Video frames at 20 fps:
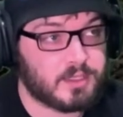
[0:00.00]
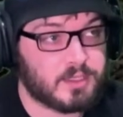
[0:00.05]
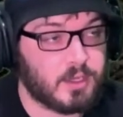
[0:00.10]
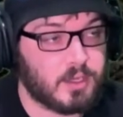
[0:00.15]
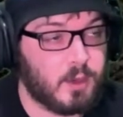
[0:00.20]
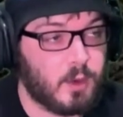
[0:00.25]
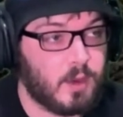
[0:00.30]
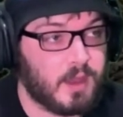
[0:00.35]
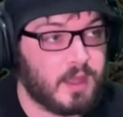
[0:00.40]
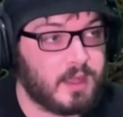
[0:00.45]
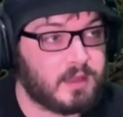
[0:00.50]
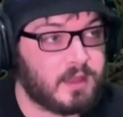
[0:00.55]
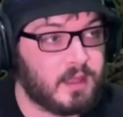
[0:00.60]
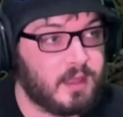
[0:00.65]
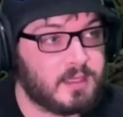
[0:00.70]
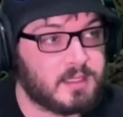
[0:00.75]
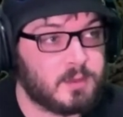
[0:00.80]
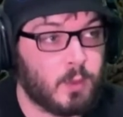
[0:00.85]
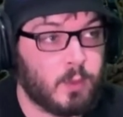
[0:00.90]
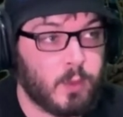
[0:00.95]
so it
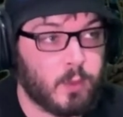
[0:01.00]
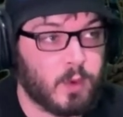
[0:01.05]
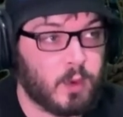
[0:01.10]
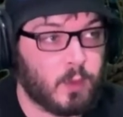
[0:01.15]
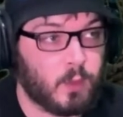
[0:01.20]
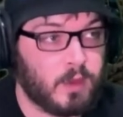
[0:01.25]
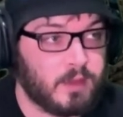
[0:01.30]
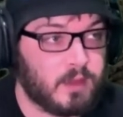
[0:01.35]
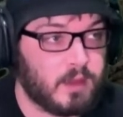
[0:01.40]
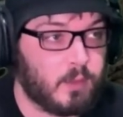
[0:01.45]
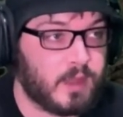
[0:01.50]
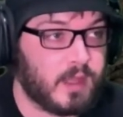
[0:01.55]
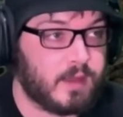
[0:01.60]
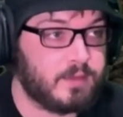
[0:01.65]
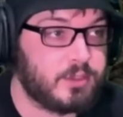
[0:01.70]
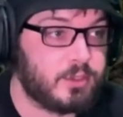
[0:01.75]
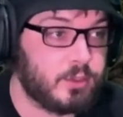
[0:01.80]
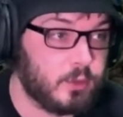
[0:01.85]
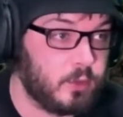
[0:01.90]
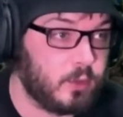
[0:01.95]
thinks when we whirlwind that we
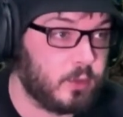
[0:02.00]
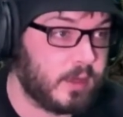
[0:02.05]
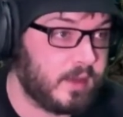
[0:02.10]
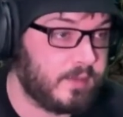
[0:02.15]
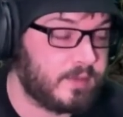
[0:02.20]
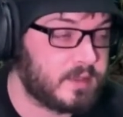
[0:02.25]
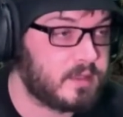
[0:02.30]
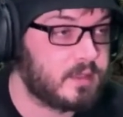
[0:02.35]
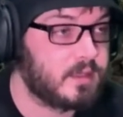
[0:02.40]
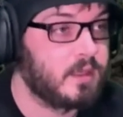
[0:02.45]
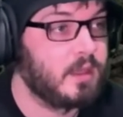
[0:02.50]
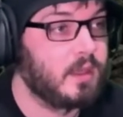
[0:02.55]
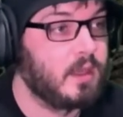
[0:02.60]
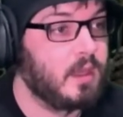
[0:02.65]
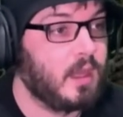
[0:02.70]
have 2 griefs.